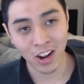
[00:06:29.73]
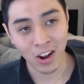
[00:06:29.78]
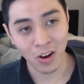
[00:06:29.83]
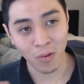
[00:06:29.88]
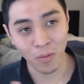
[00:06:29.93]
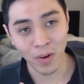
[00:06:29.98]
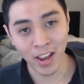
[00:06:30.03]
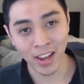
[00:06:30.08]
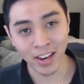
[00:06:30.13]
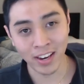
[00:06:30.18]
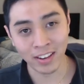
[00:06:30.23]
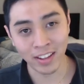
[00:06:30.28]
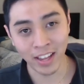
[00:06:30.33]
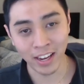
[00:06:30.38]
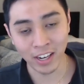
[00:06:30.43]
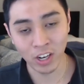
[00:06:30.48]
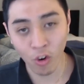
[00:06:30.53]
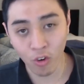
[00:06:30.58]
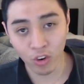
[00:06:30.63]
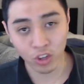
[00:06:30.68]
when like
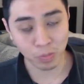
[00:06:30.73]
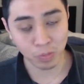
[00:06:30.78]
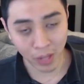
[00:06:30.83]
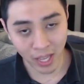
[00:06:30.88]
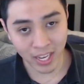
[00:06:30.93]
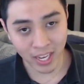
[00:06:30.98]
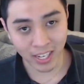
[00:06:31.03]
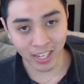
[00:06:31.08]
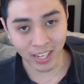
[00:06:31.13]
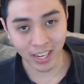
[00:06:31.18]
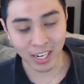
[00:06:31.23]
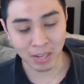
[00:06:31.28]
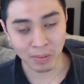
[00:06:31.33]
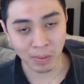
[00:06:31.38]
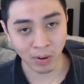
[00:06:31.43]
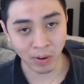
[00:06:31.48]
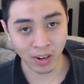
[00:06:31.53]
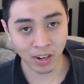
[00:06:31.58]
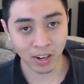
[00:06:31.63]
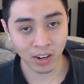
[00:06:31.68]
no one was playing it
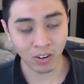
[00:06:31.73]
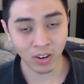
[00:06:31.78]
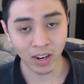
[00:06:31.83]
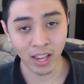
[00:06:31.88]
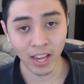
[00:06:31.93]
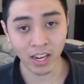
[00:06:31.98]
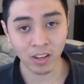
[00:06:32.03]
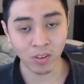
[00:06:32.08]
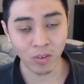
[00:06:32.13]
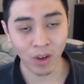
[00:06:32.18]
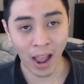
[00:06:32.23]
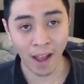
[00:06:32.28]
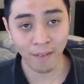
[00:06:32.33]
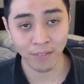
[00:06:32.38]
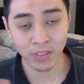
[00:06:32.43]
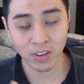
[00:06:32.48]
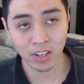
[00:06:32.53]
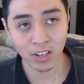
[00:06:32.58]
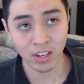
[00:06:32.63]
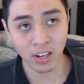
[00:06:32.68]
anymore, or like
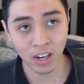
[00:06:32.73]
after